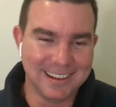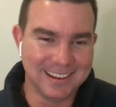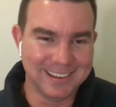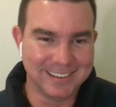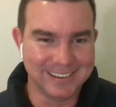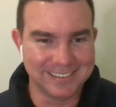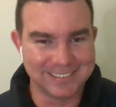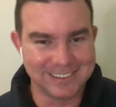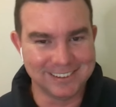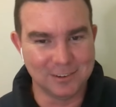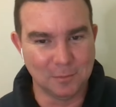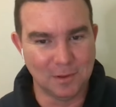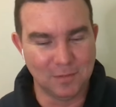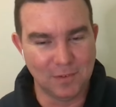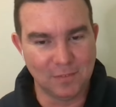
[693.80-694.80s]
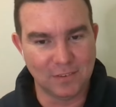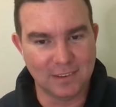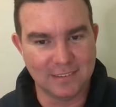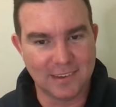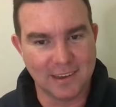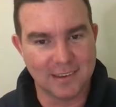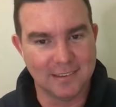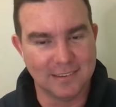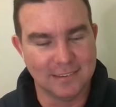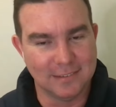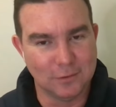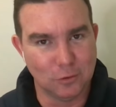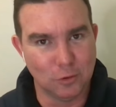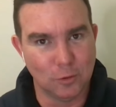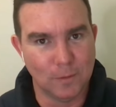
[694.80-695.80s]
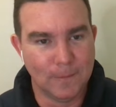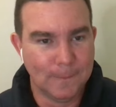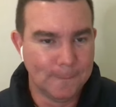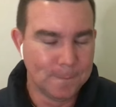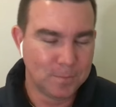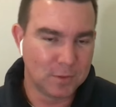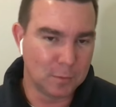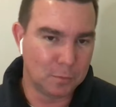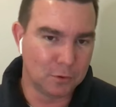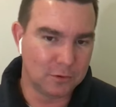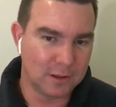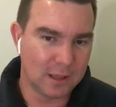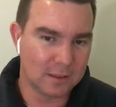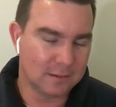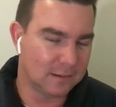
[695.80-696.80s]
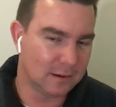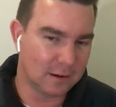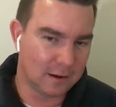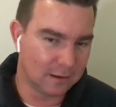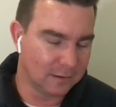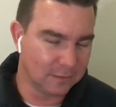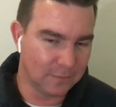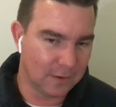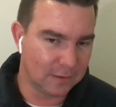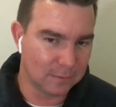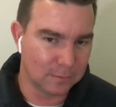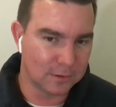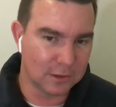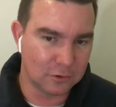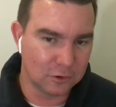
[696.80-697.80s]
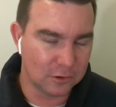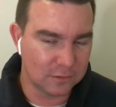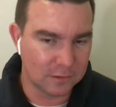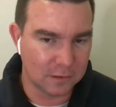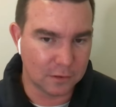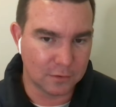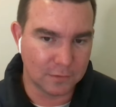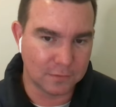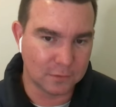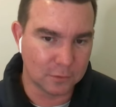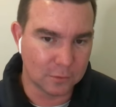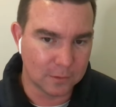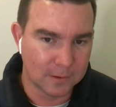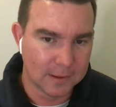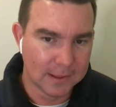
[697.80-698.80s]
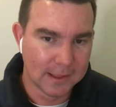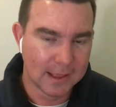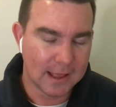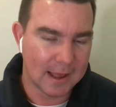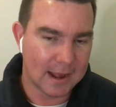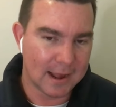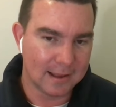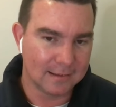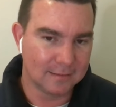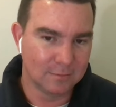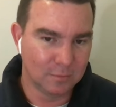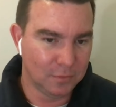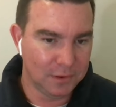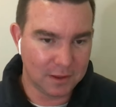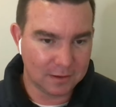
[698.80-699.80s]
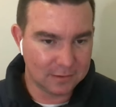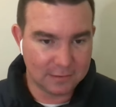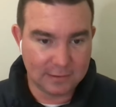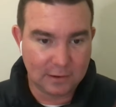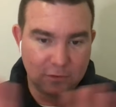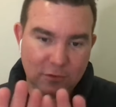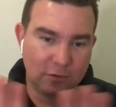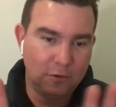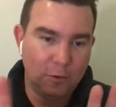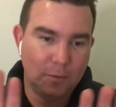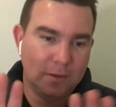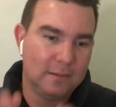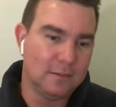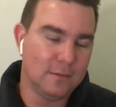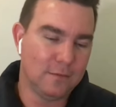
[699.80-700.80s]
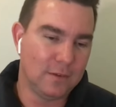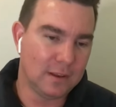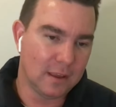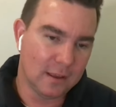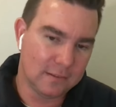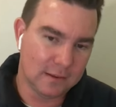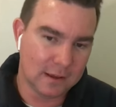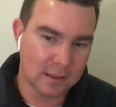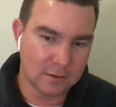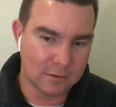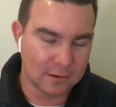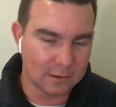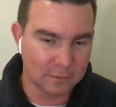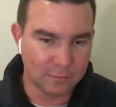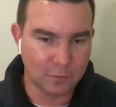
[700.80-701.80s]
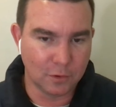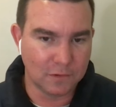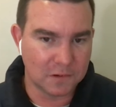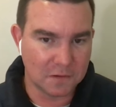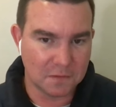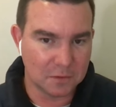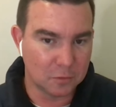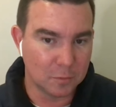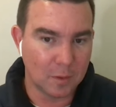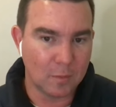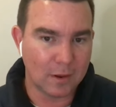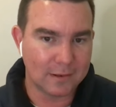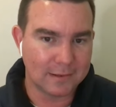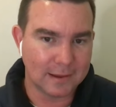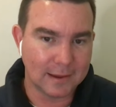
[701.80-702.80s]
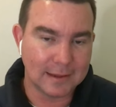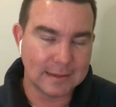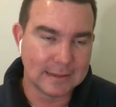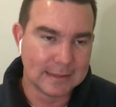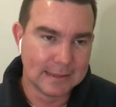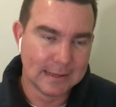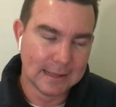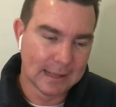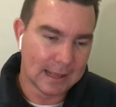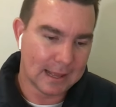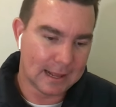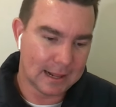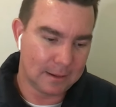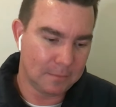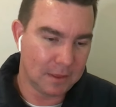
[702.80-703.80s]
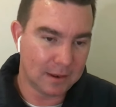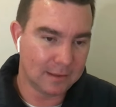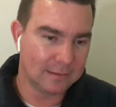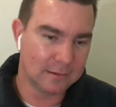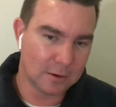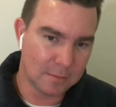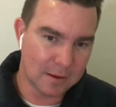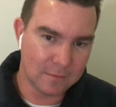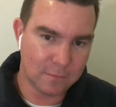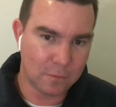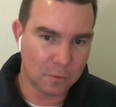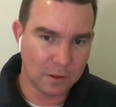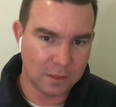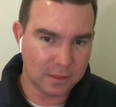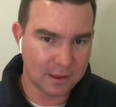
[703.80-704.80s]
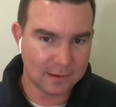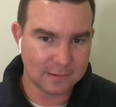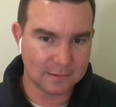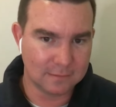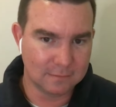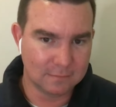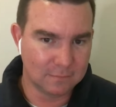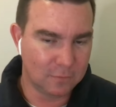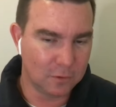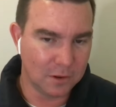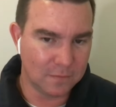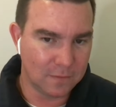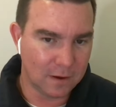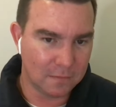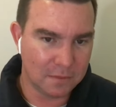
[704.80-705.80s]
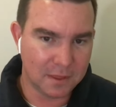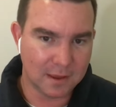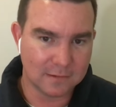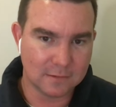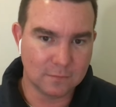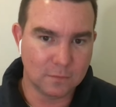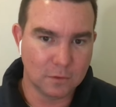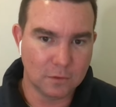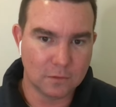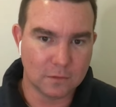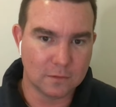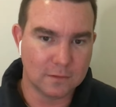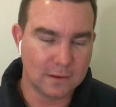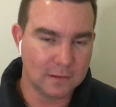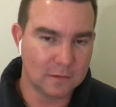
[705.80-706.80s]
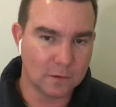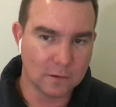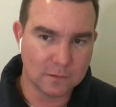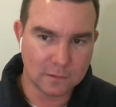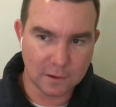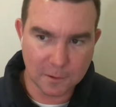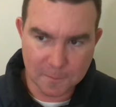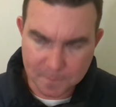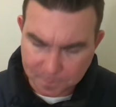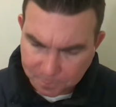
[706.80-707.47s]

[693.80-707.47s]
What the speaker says: Literally took me 15 seconds to put together. So I just found some T-shirts at the thrift store, stitched two bits of video together, a little voiceover that took me one take. And it's got about 40,000, 45,000 views on TikTok. So